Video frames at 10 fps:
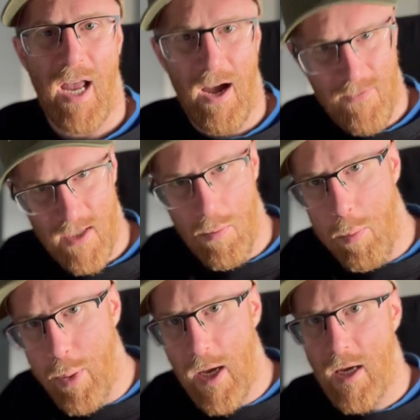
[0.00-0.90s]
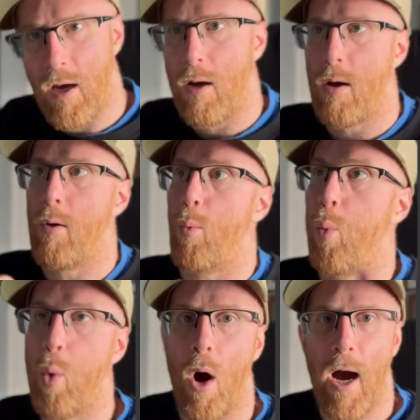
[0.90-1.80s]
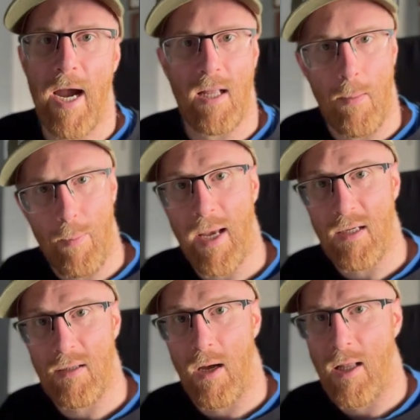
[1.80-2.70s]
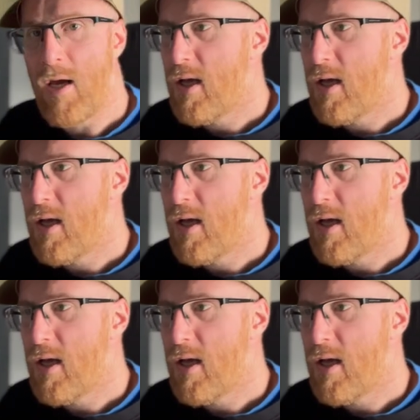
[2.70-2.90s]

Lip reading: have this big, wide bass line.